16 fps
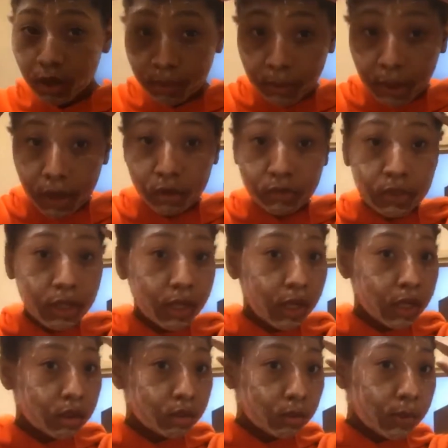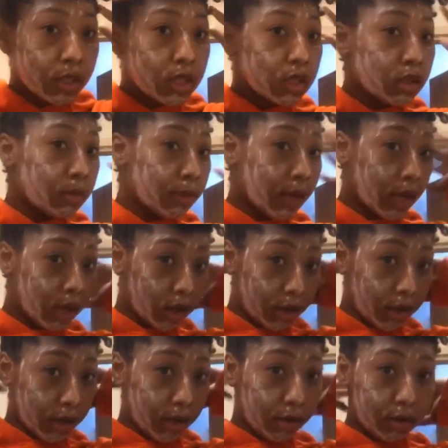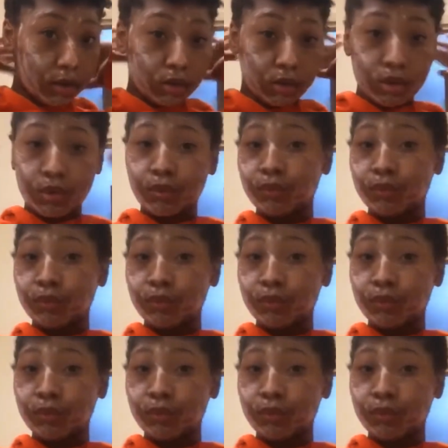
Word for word: but I don't really gotta do much to my hair, guys.